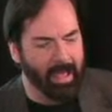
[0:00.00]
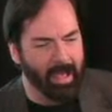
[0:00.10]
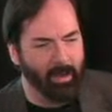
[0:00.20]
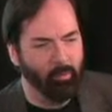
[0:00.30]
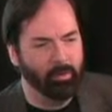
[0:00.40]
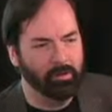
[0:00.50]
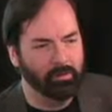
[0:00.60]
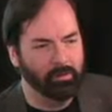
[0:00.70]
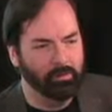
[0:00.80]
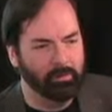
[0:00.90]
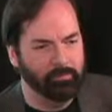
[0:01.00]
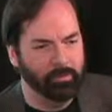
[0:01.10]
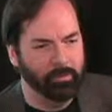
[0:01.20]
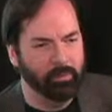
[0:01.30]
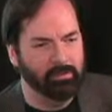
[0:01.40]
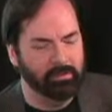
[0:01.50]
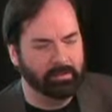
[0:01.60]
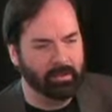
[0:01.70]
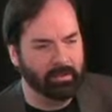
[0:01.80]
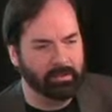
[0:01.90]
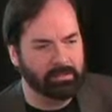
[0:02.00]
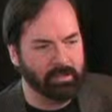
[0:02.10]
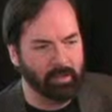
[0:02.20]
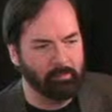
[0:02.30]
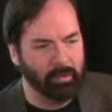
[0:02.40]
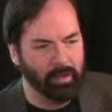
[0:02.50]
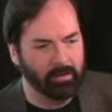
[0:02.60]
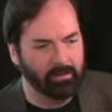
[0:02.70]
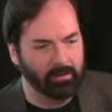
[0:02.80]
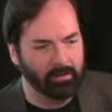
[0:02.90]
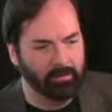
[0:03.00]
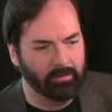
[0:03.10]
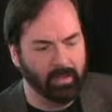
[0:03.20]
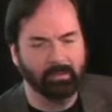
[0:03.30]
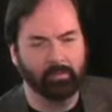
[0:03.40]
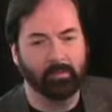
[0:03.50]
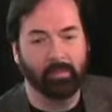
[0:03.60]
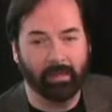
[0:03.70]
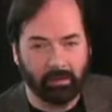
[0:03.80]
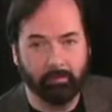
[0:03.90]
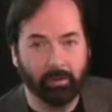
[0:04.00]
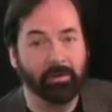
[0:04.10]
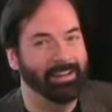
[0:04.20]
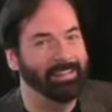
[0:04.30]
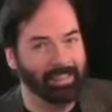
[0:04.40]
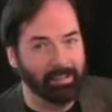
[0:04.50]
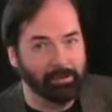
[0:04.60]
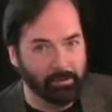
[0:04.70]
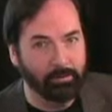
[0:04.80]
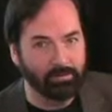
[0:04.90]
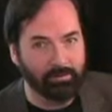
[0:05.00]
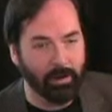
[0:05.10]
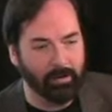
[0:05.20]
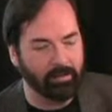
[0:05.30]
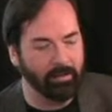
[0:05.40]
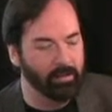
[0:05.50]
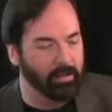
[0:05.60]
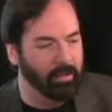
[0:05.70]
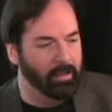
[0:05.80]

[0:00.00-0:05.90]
I want you, if you would, to tell us about that community that you started,